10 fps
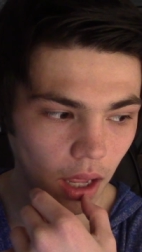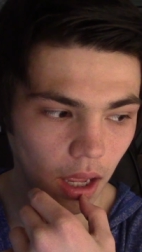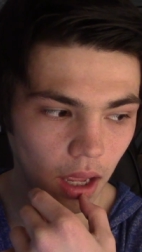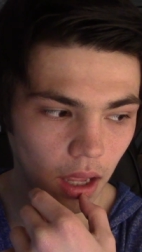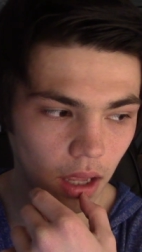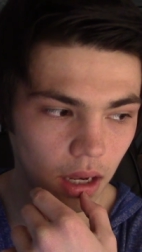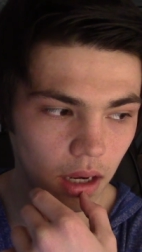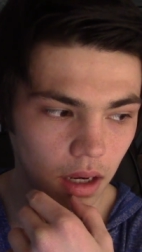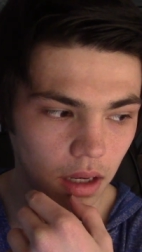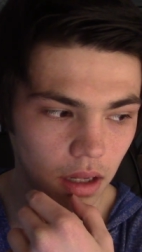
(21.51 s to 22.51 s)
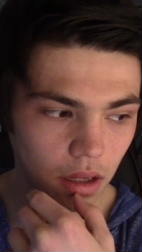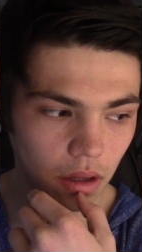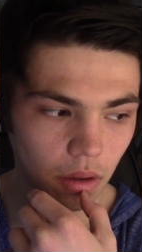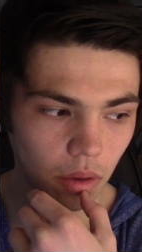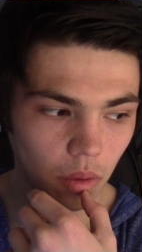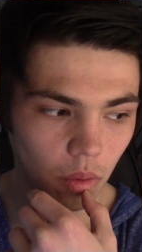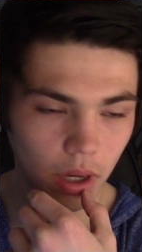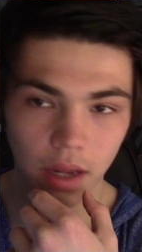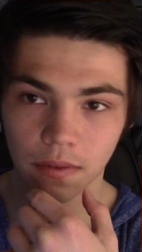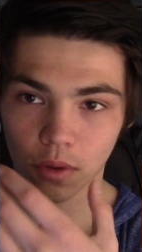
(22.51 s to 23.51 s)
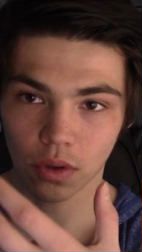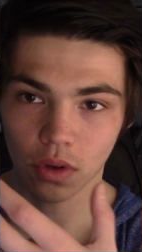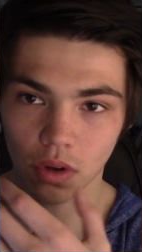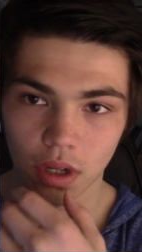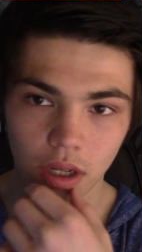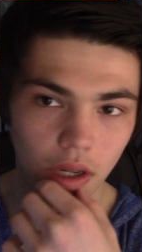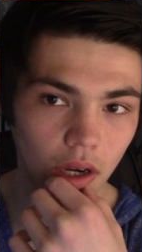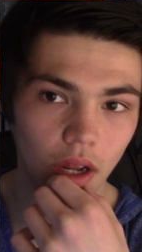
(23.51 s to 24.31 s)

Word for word: and when I first heard it,